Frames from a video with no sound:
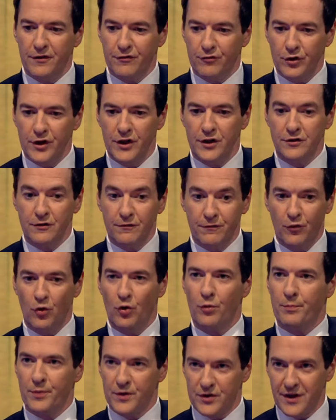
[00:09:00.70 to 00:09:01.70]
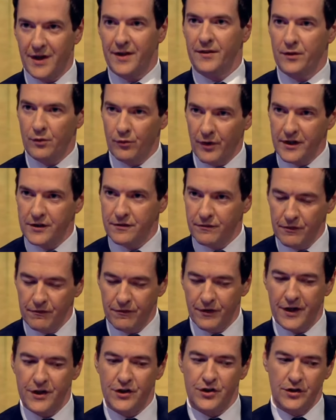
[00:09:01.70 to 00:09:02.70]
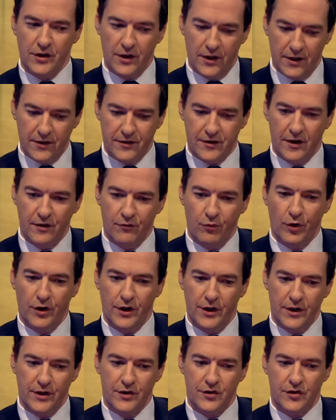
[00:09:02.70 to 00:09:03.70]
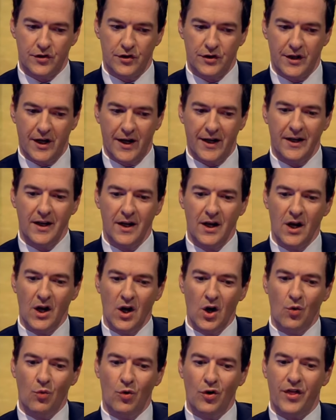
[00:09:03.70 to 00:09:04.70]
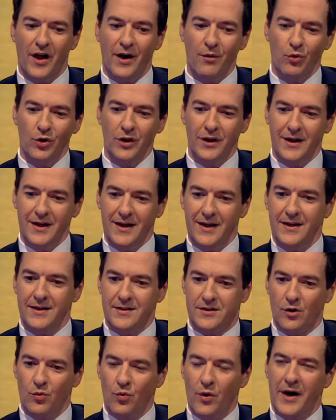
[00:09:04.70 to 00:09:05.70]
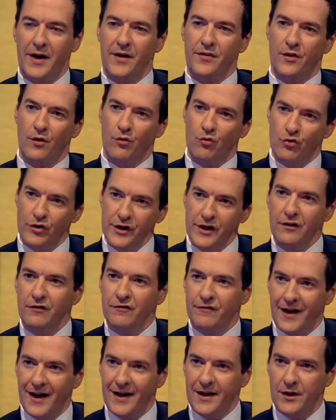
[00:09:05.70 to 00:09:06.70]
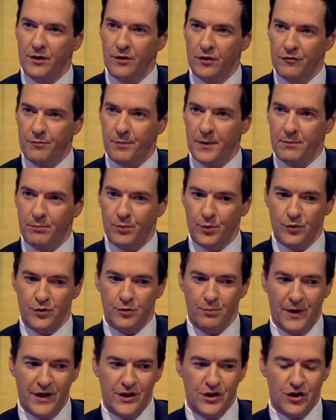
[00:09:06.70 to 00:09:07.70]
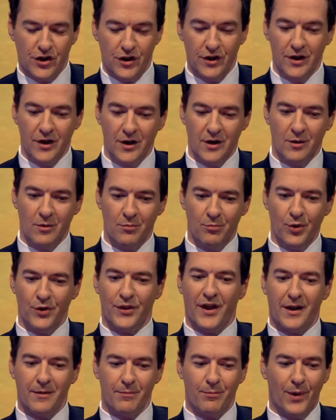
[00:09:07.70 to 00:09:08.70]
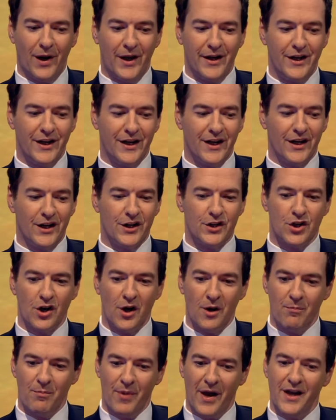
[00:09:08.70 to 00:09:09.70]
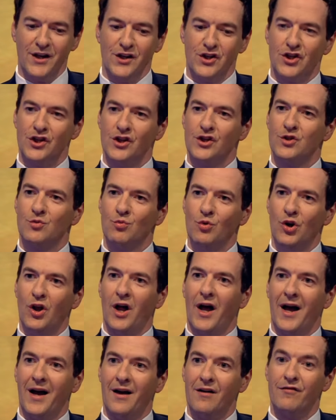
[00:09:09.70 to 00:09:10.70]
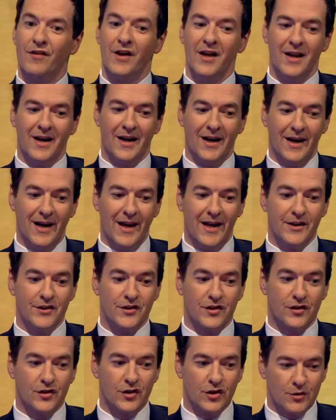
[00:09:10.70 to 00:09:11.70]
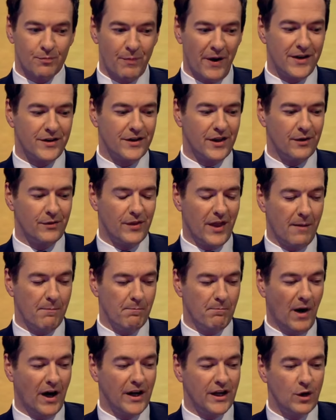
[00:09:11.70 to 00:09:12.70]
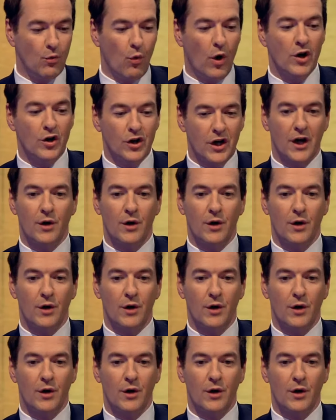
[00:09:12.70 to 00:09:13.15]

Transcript: 3 to 4%, the rate of inflation, instead of what it is today, well, that will eat away at the real value of people's pension. Put that in plain English. Pensioners will have less to spend. Their, their the money won't